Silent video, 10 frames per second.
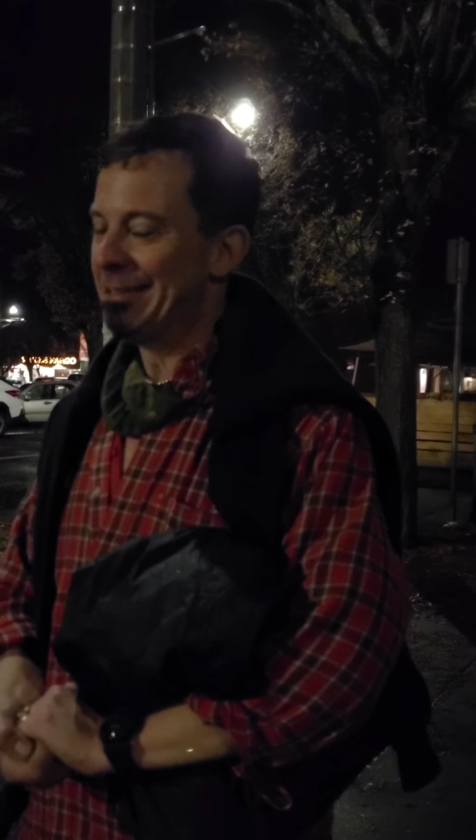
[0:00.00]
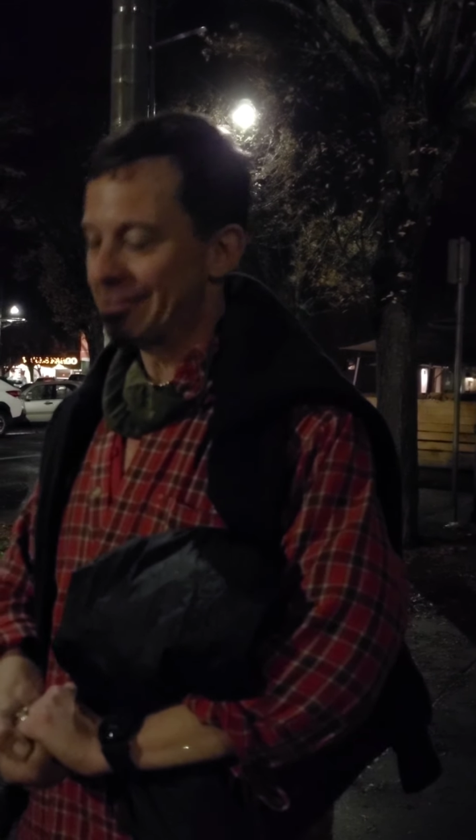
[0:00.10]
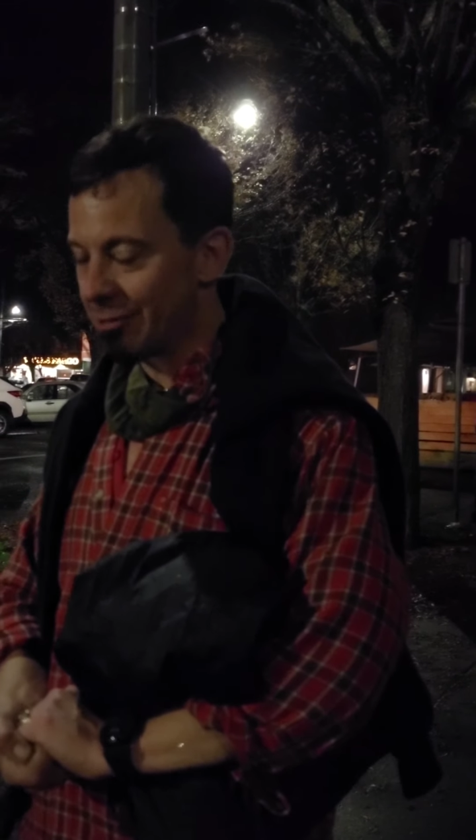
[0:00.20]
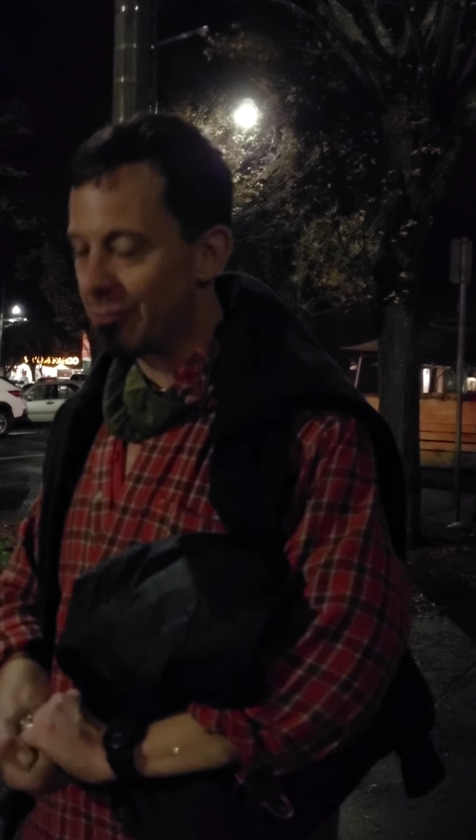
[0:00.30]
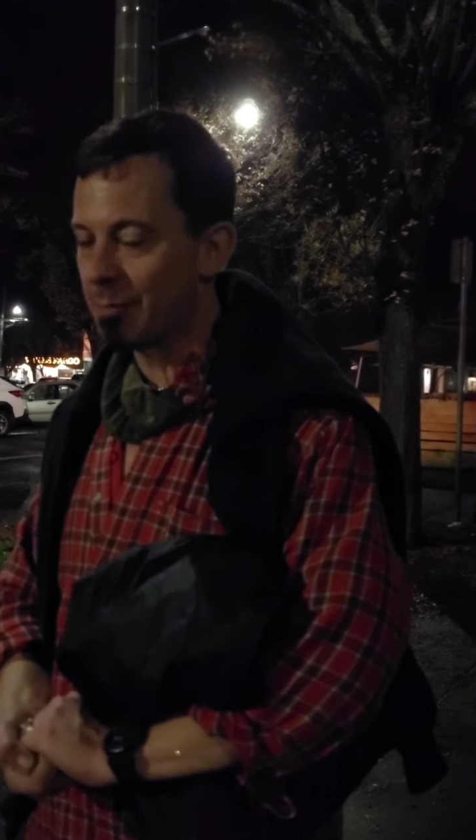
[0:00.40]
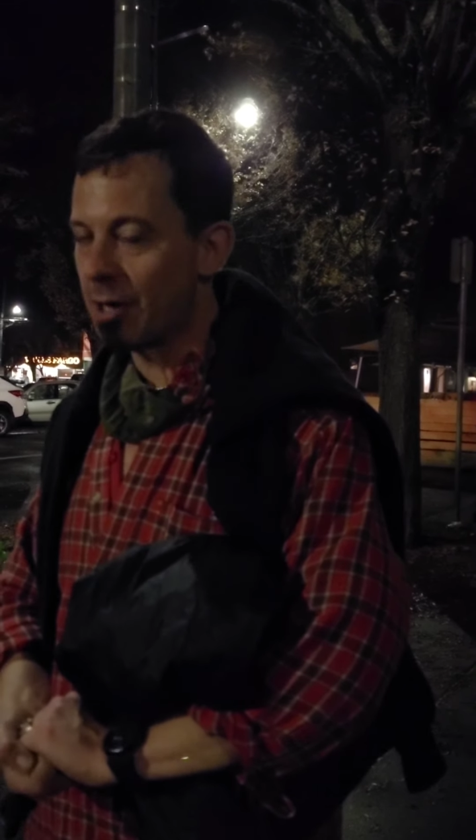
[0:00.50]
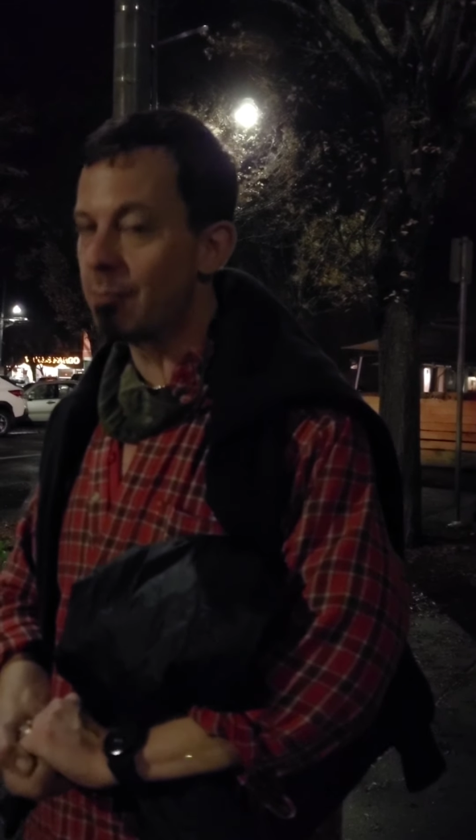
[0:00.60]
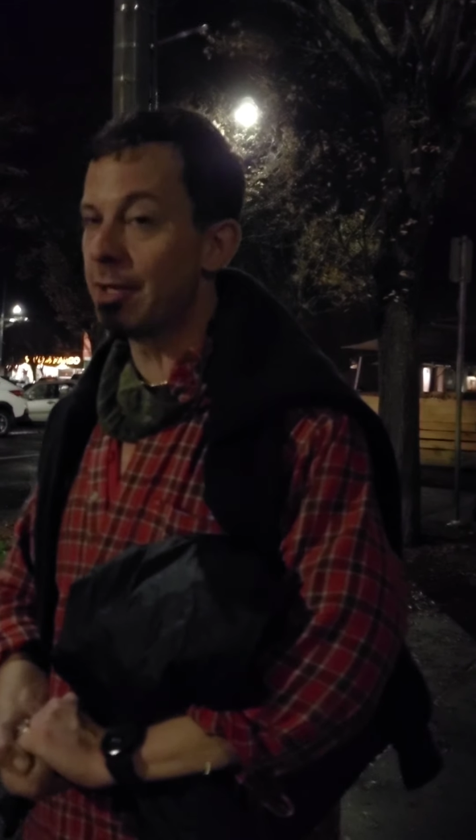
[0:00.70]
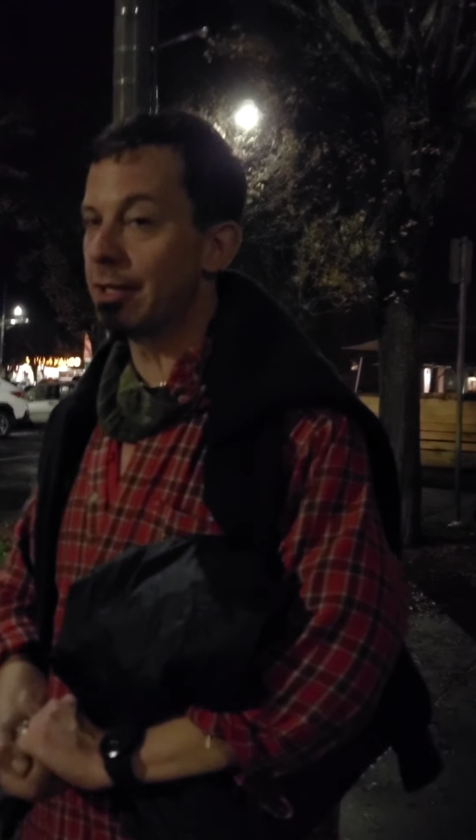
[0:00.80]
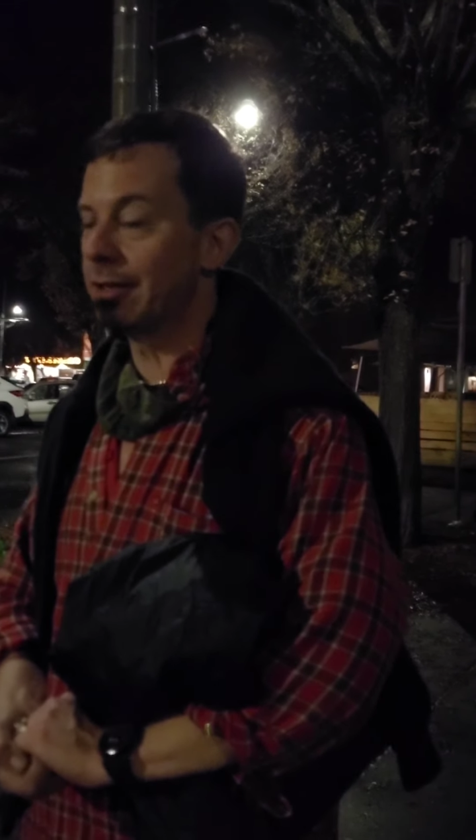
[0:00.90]
You're fine. So,
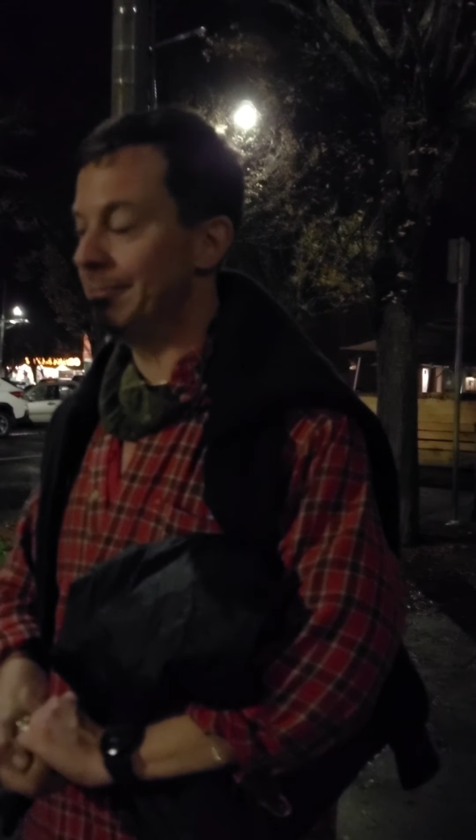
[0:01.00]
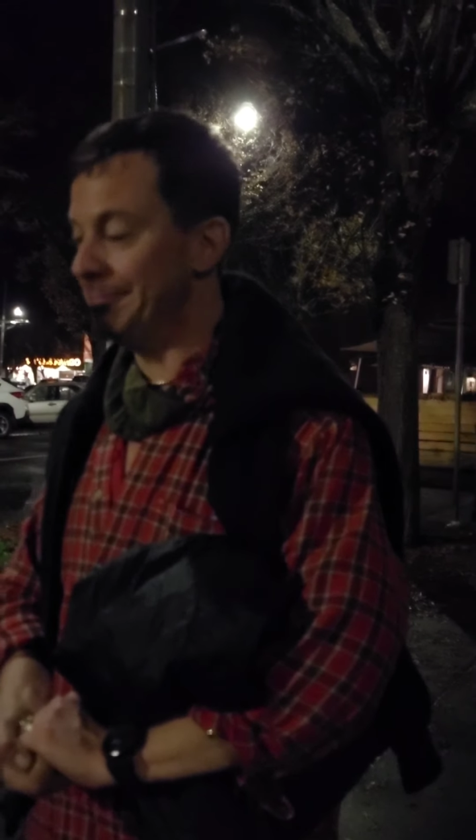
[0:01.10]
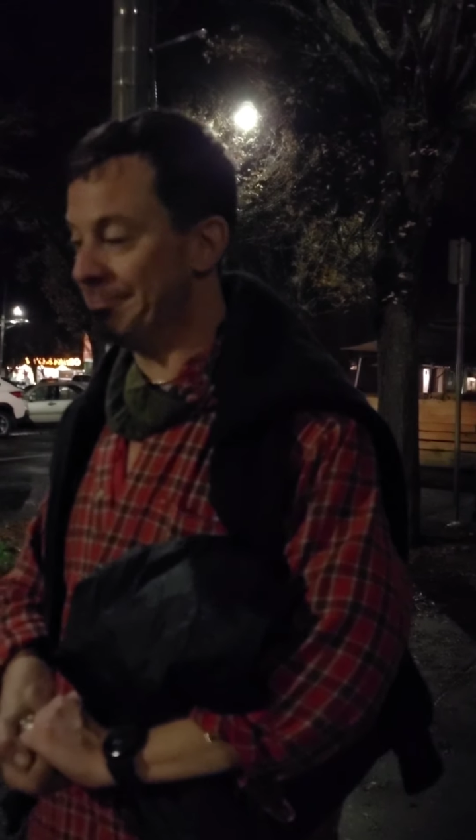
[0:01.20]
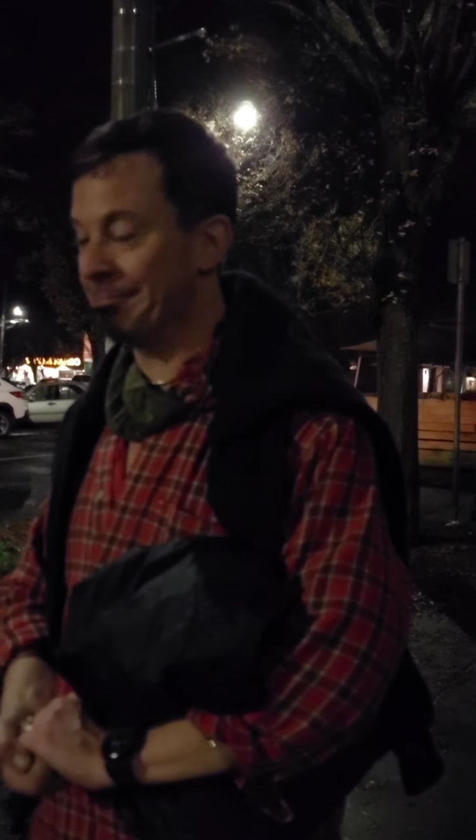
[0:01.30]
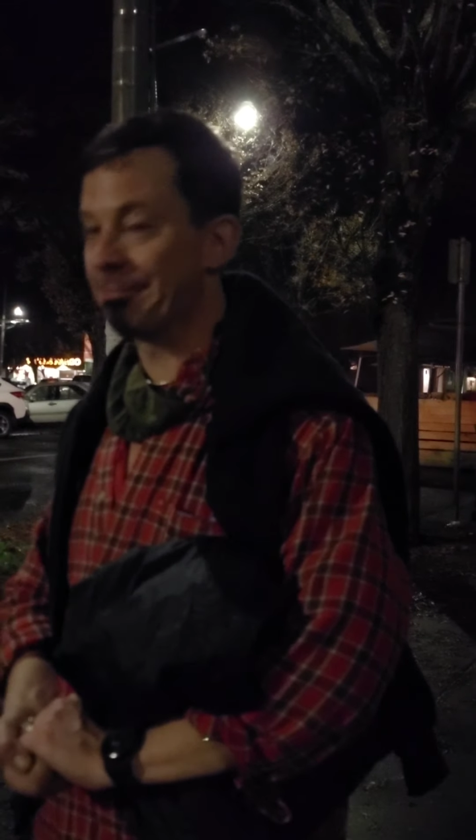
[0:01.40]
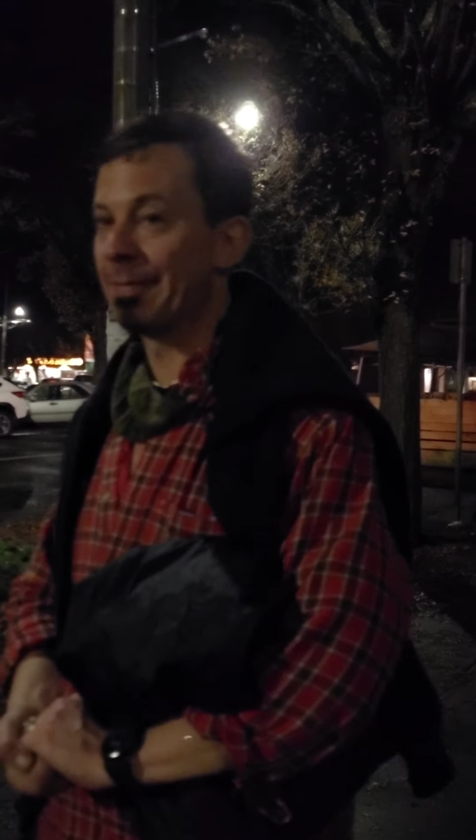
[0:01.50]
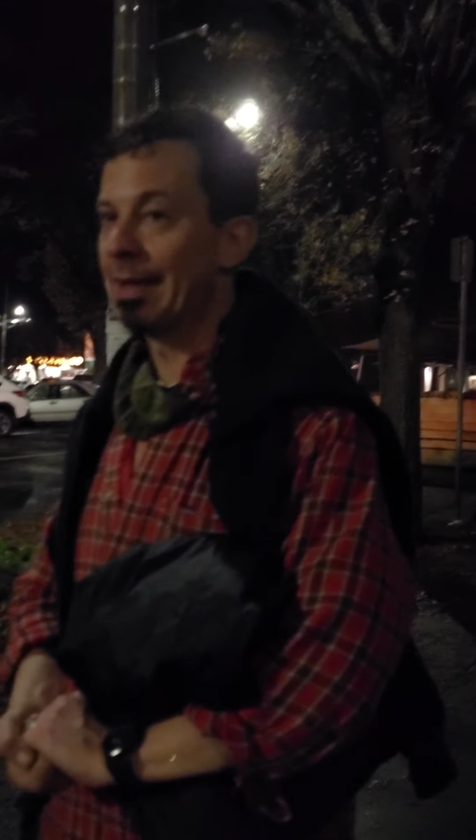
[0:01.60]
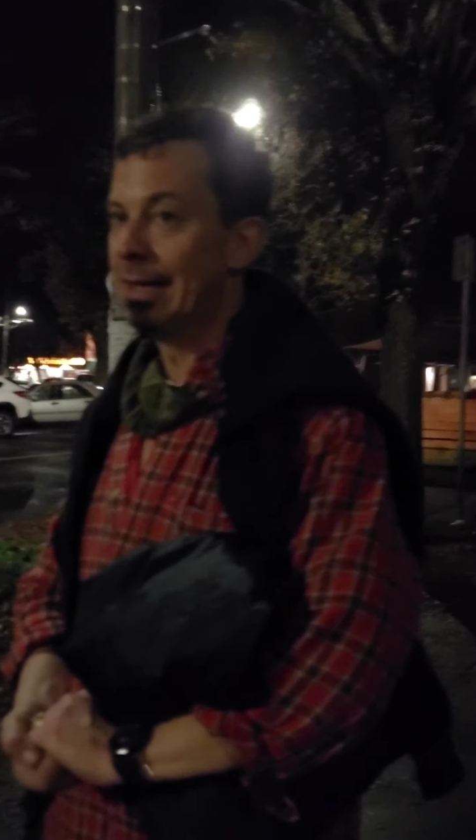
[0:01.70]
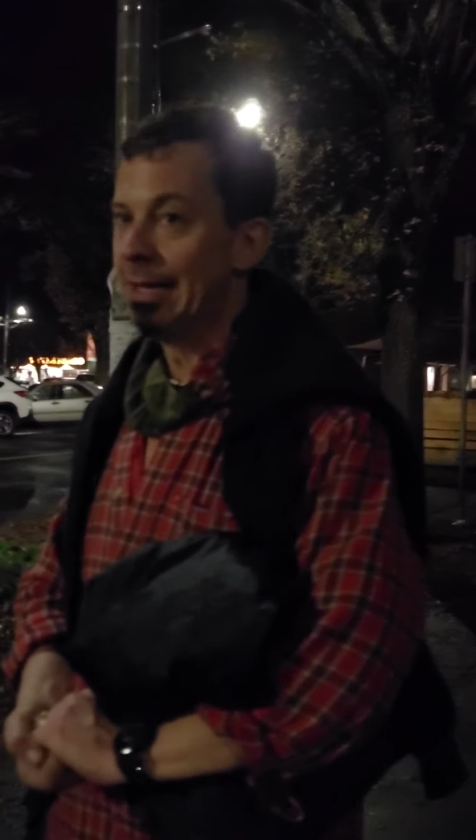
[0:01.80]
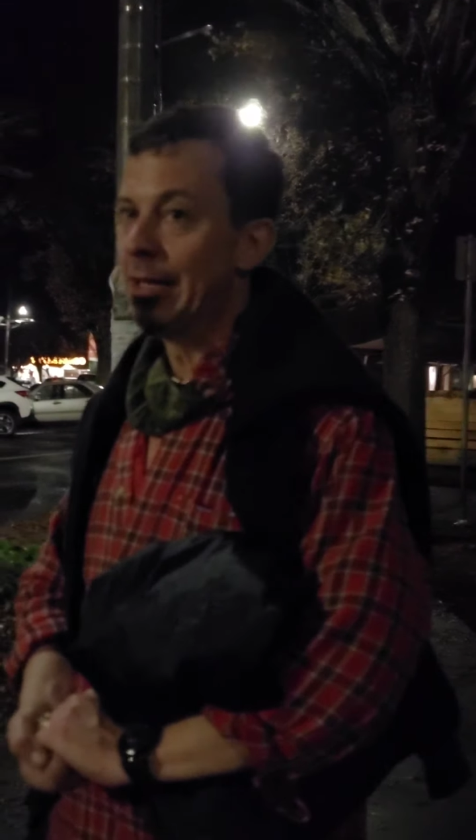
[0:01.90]
and I'll help you get home. Don't worry
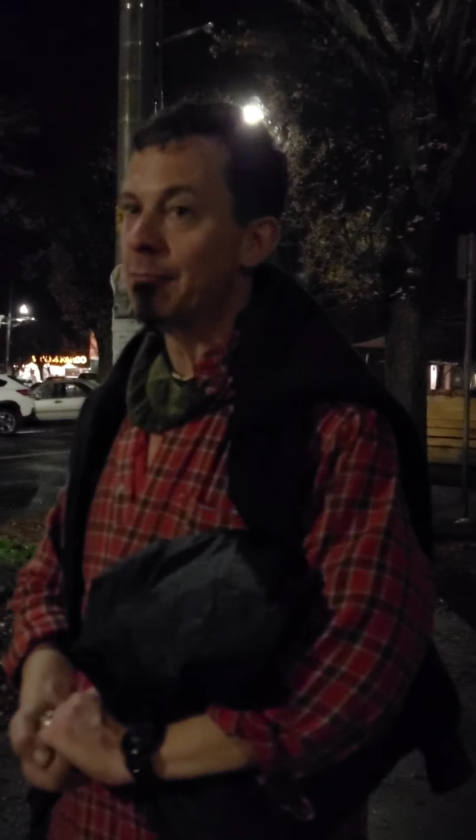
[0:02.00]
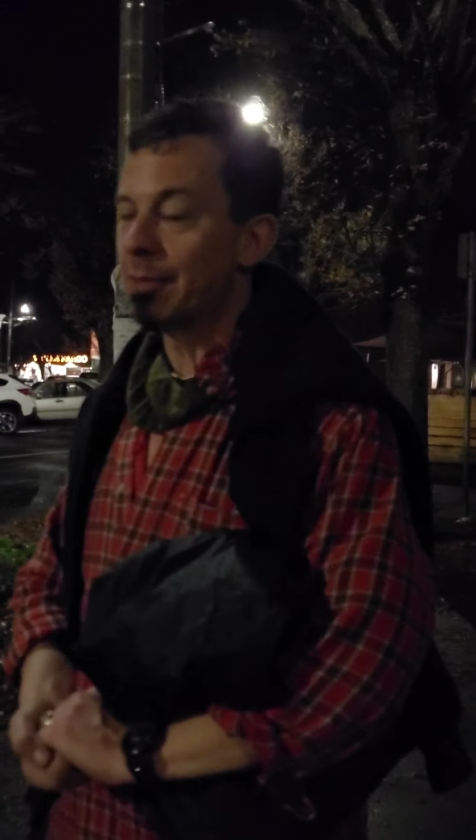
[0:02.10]
about it.